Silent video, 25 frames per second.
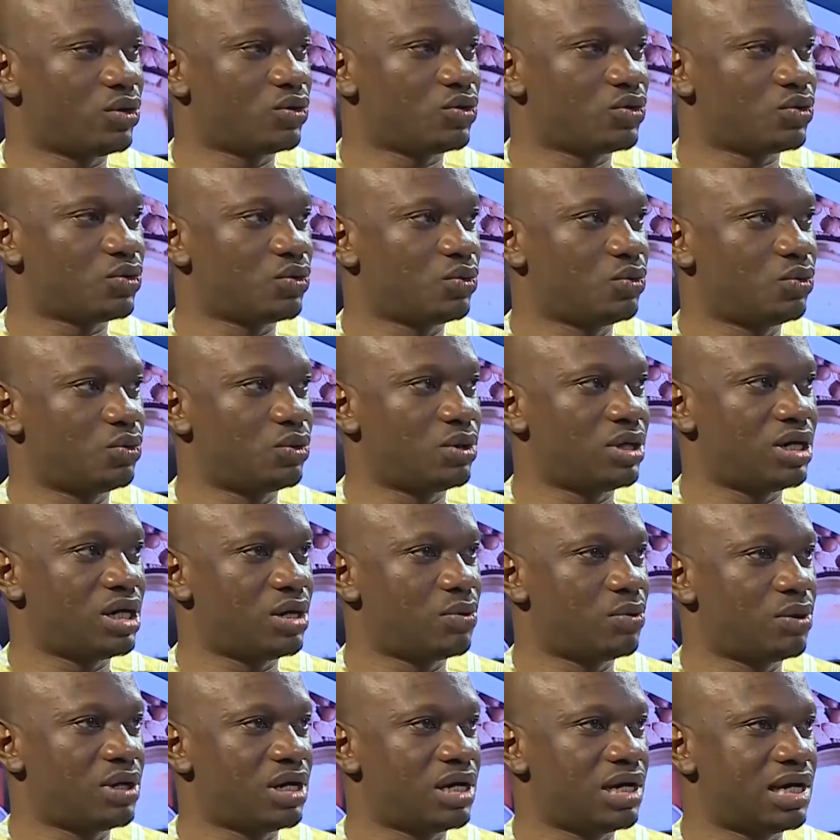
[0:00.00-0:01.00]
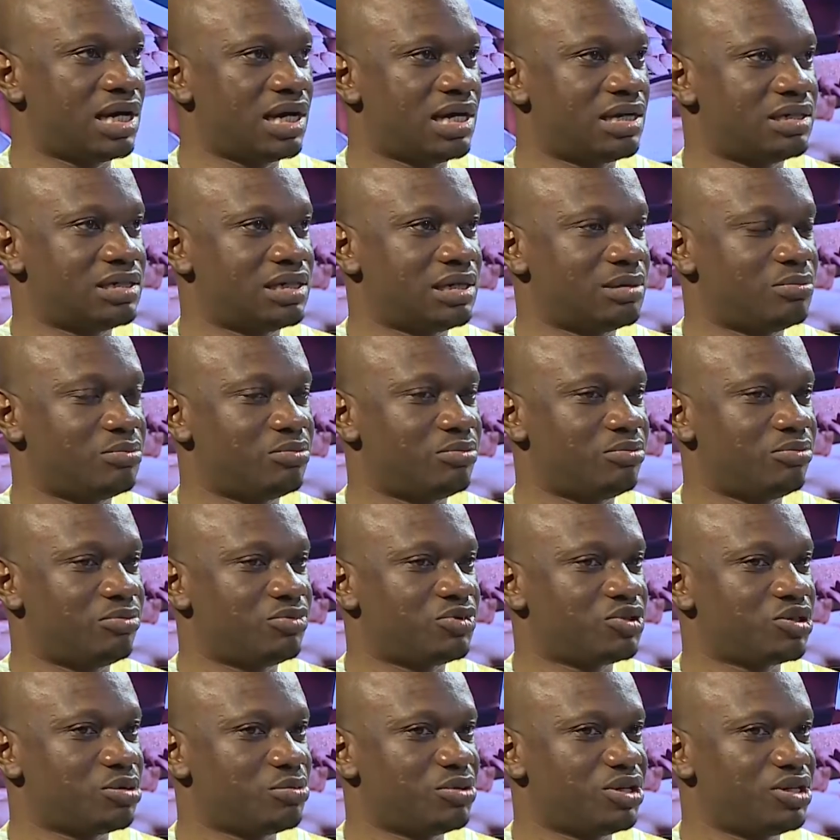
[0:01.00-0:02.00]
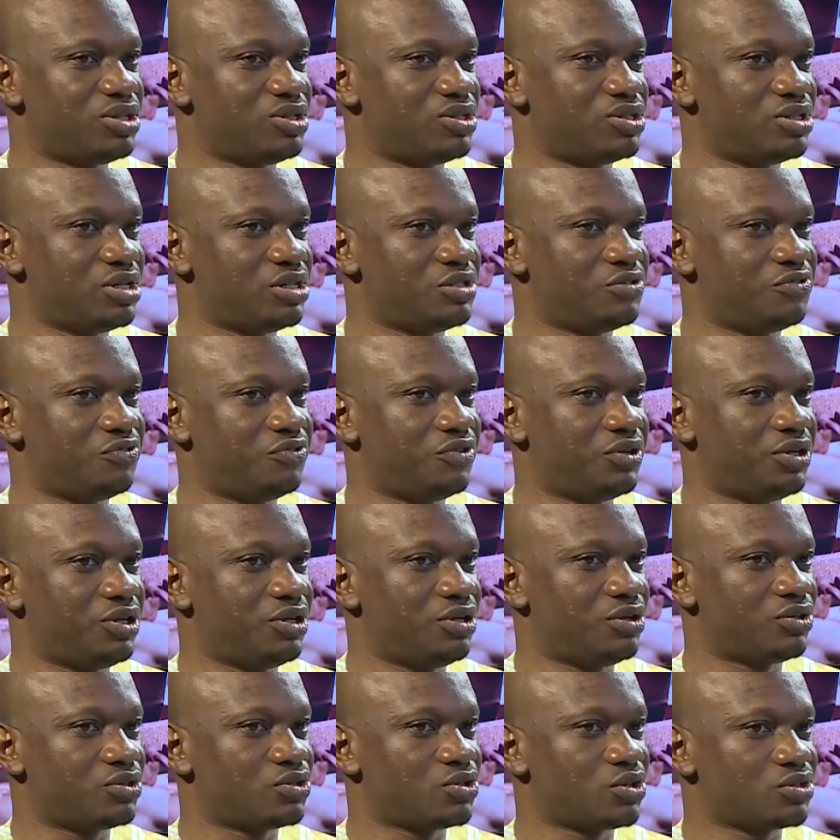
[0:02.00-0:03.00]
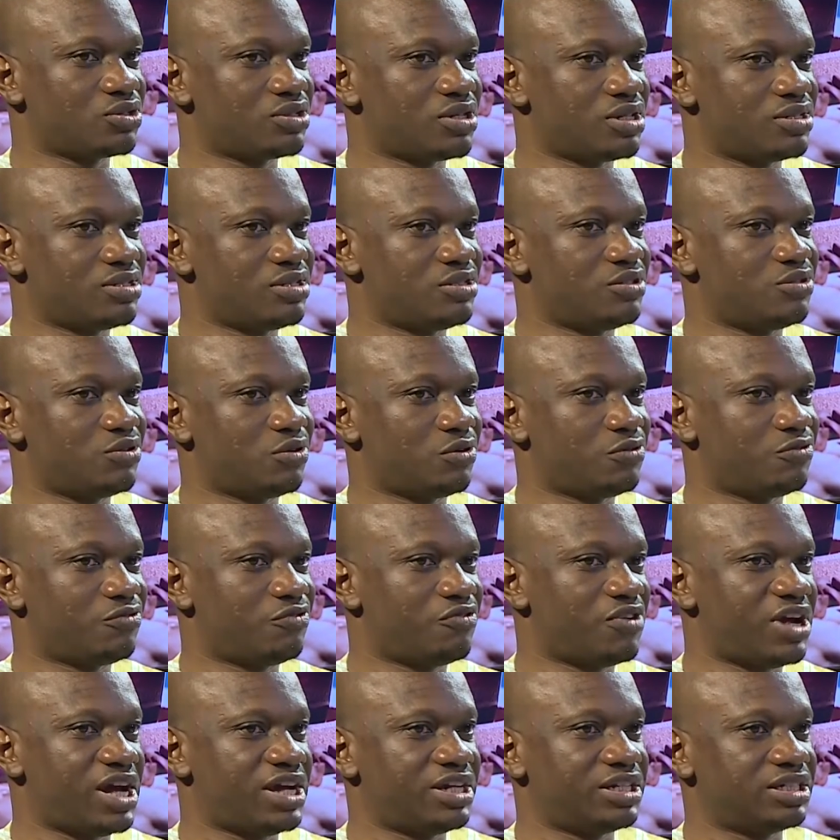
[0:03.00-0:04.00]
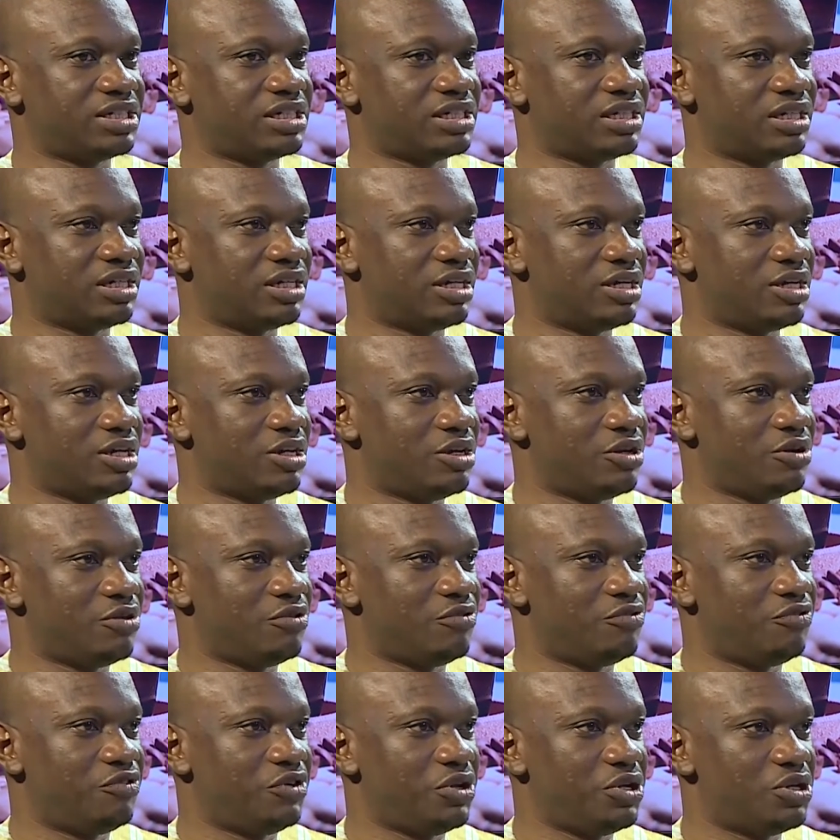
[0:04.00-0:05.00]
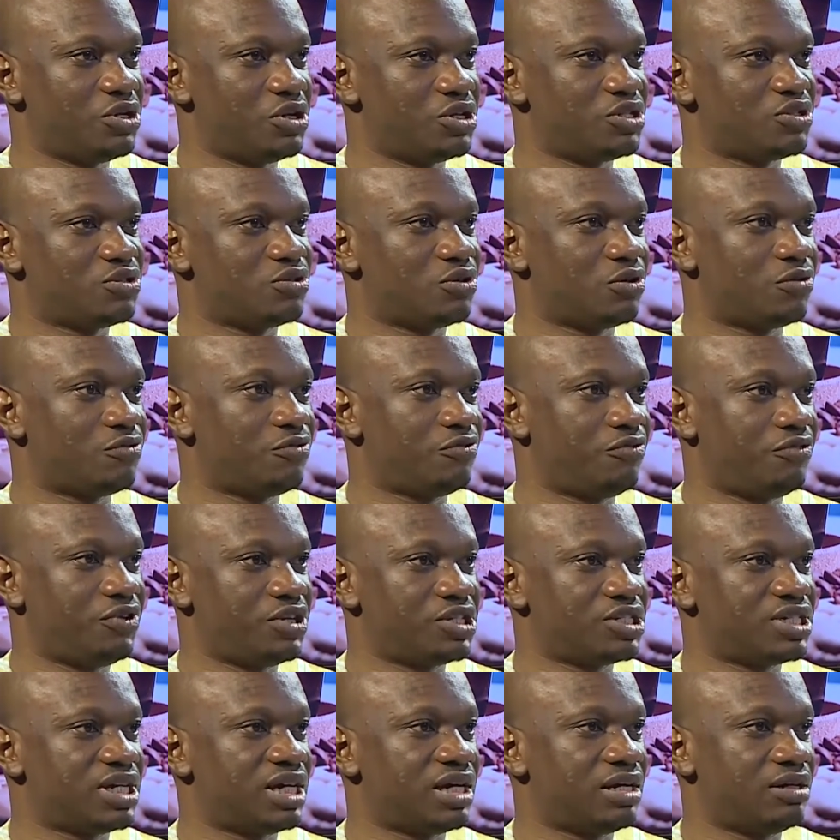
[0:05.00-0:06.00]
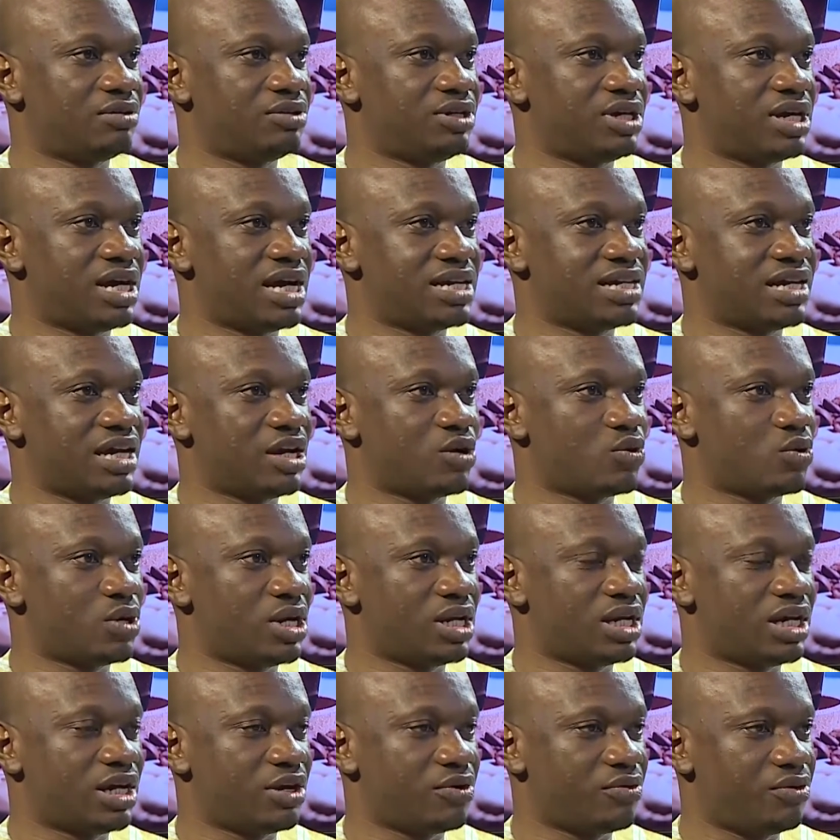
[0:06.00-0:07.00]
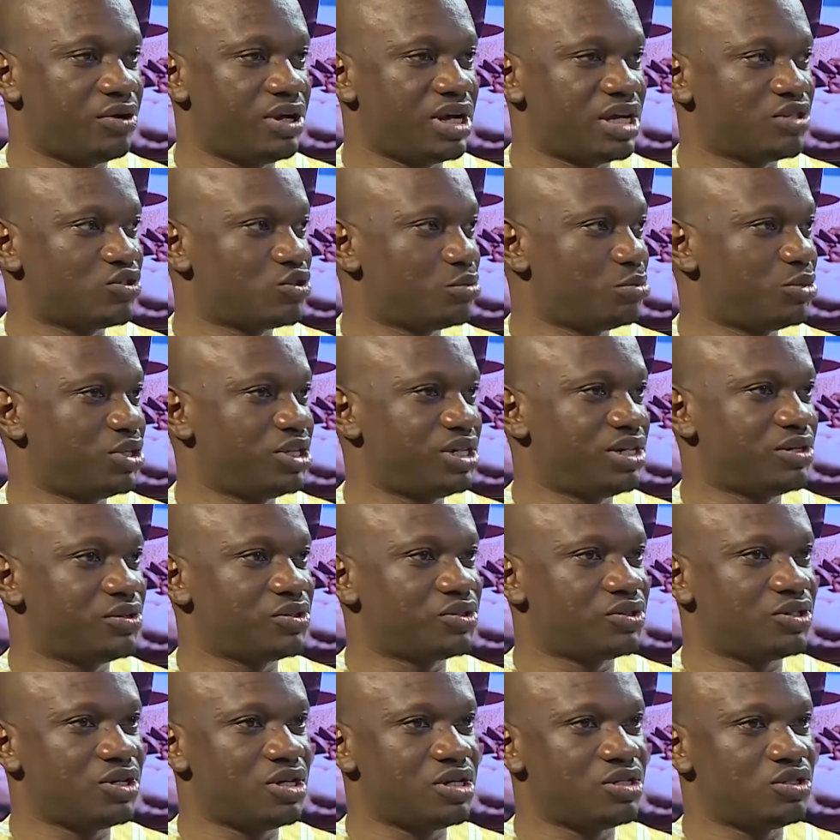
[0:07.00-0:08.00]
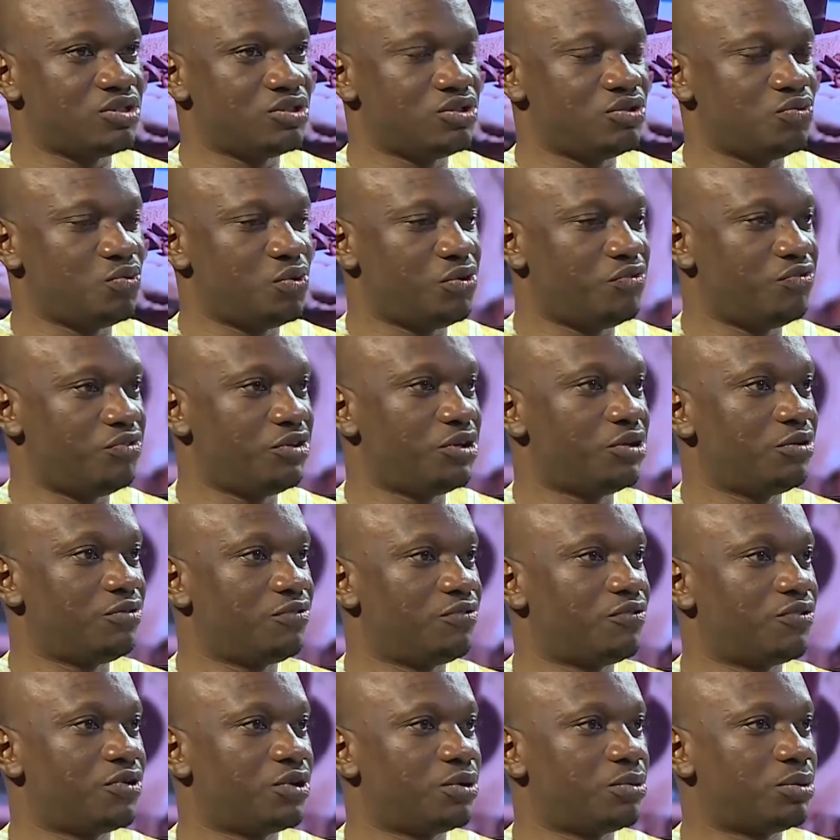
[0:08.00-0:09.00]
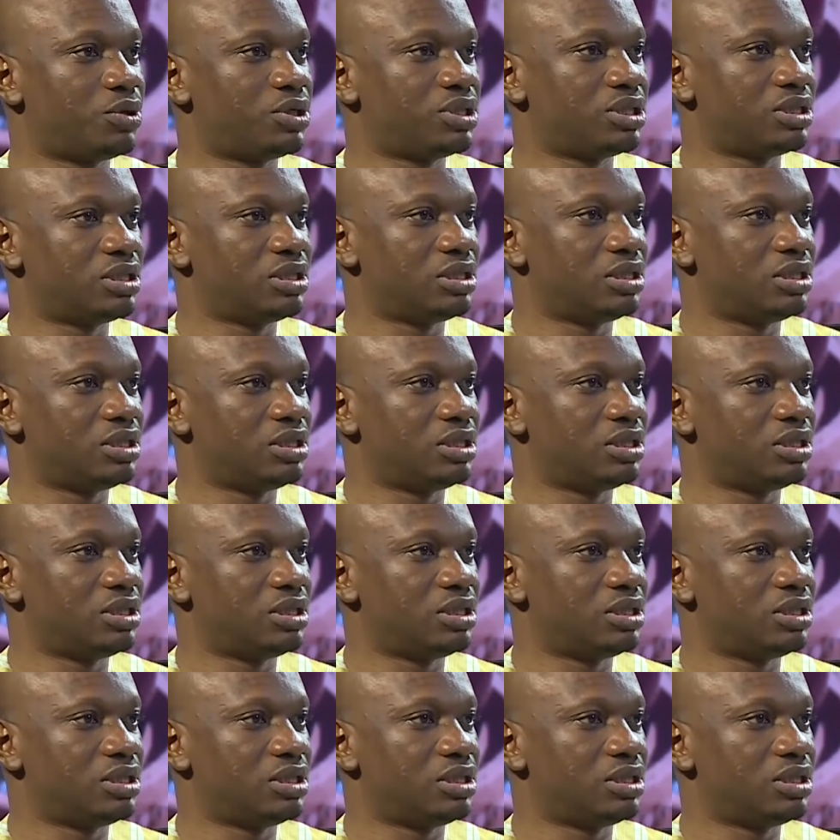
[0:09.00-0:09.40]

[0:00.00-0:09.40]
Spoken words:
so somebody says success is not final. Failure is not fatal. Yeah, and I quite agree. And somebody else says we fail forward.